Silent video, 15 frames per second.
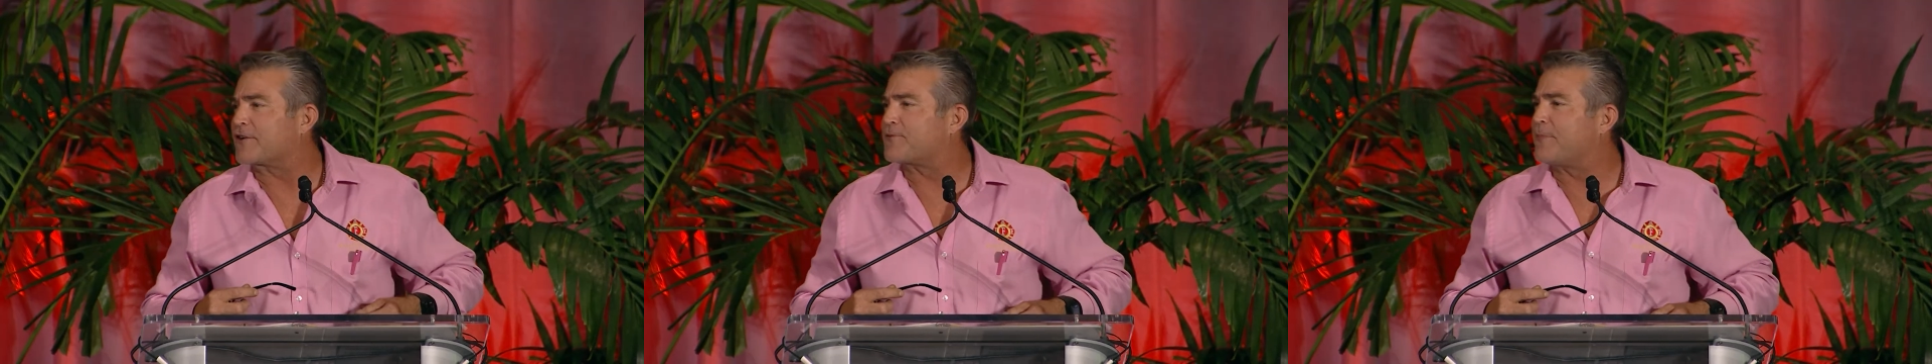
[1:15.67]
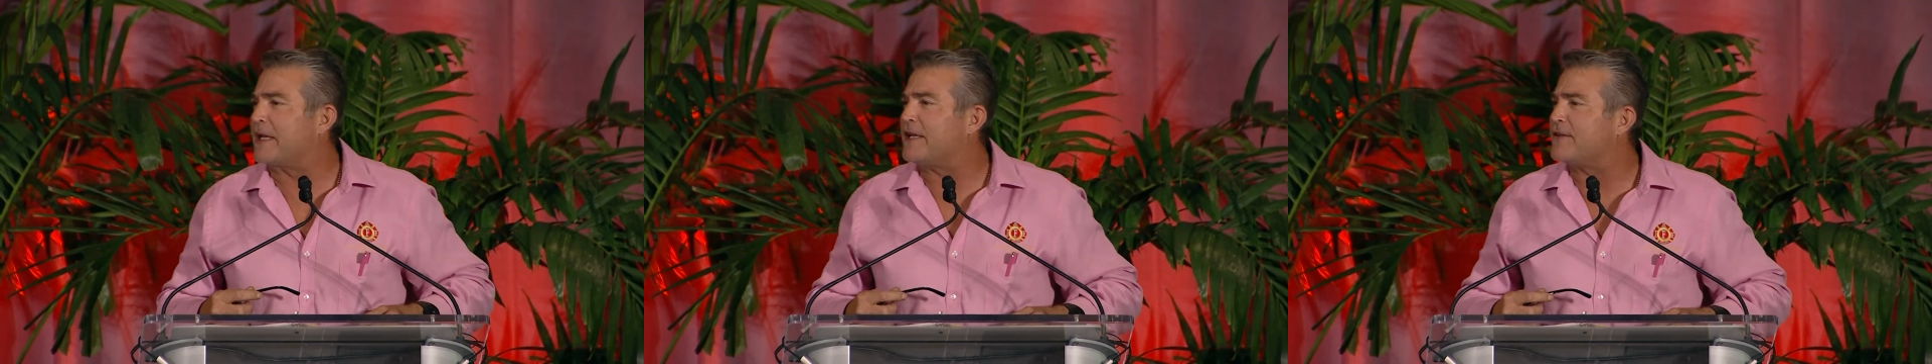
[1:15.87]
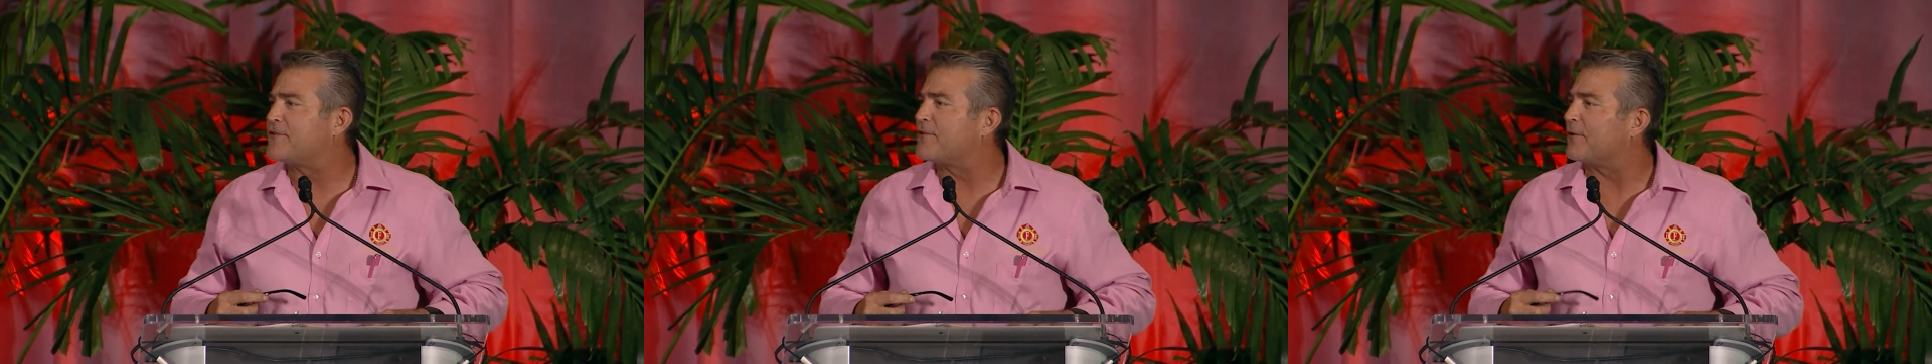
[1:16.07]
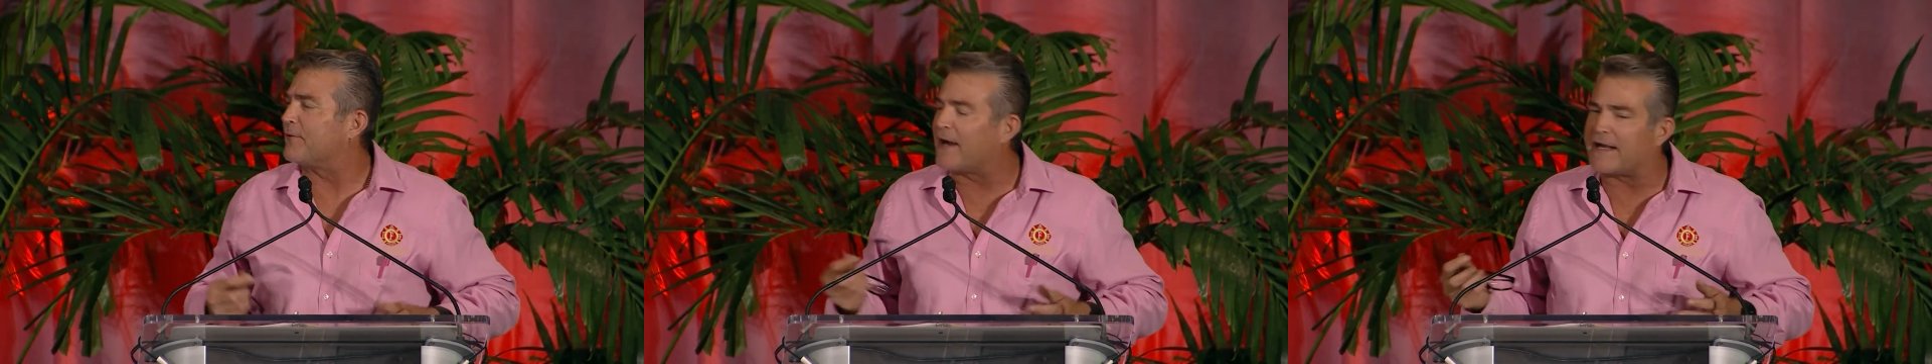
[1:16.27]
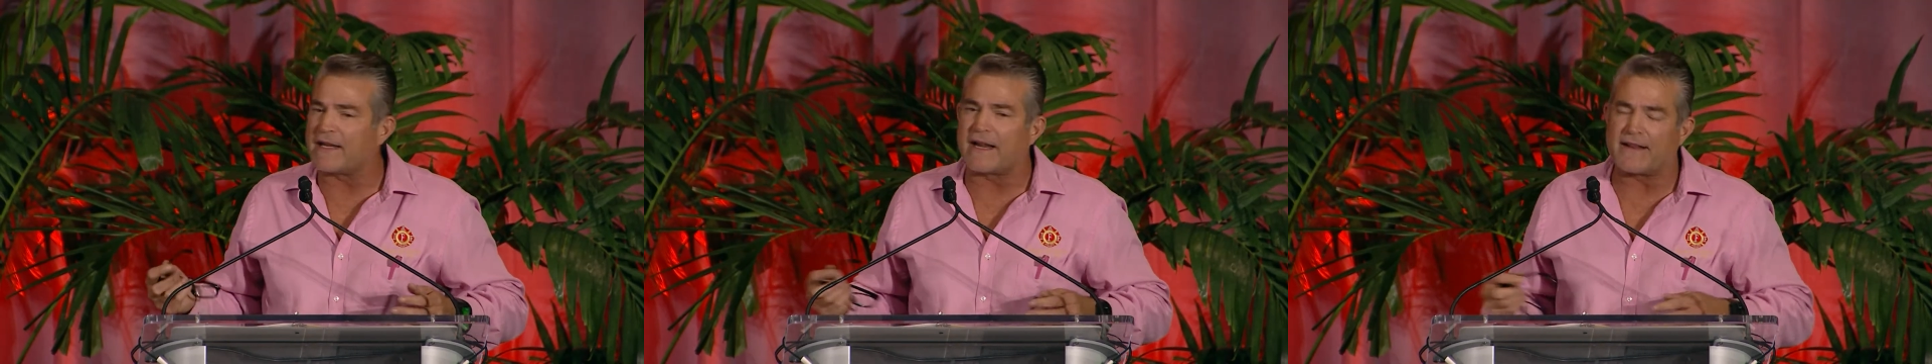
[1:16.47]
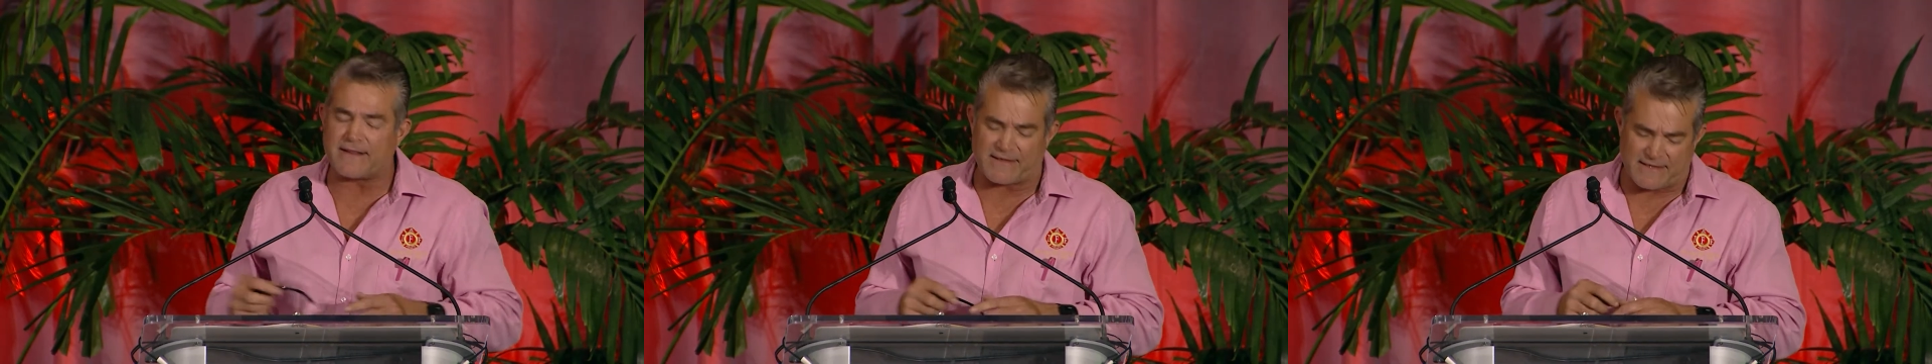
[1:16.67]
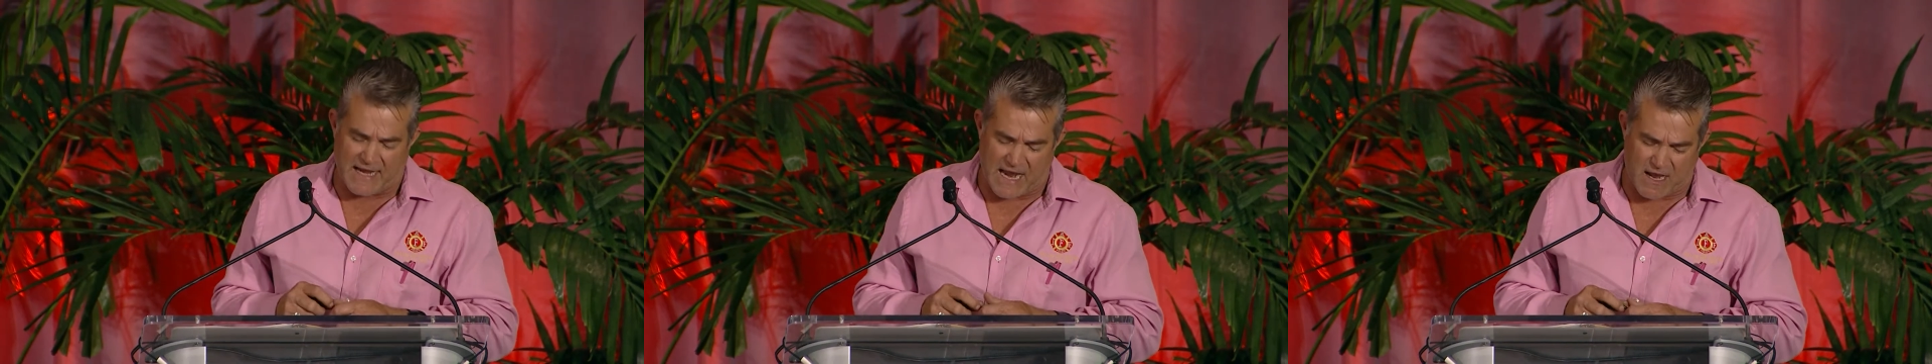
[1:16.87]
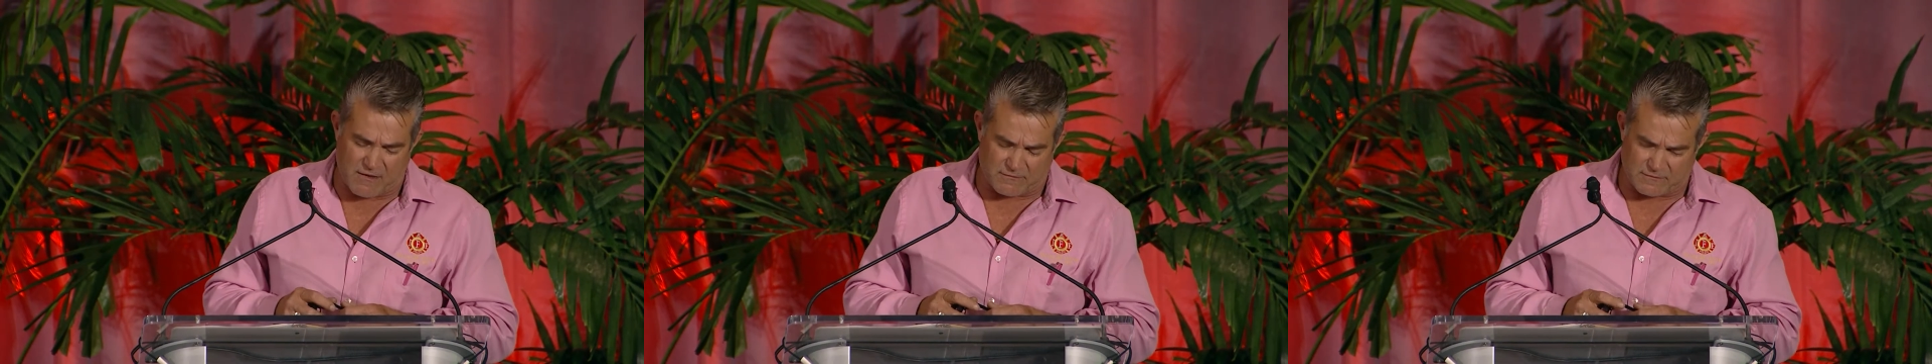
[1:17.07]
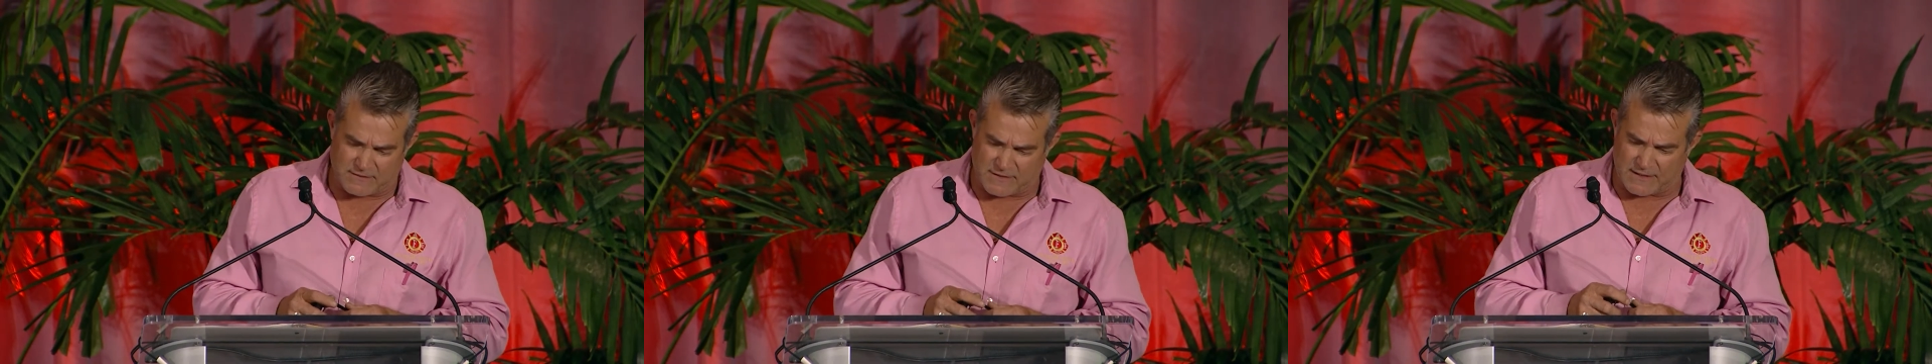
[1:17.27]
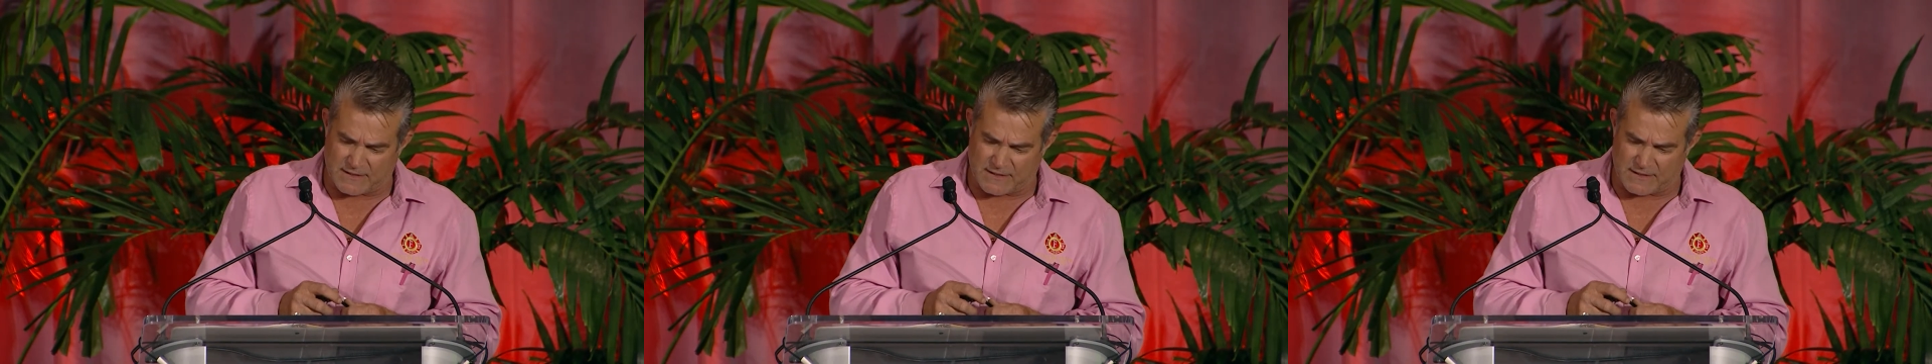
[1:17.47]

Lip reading: speech or writing anything down.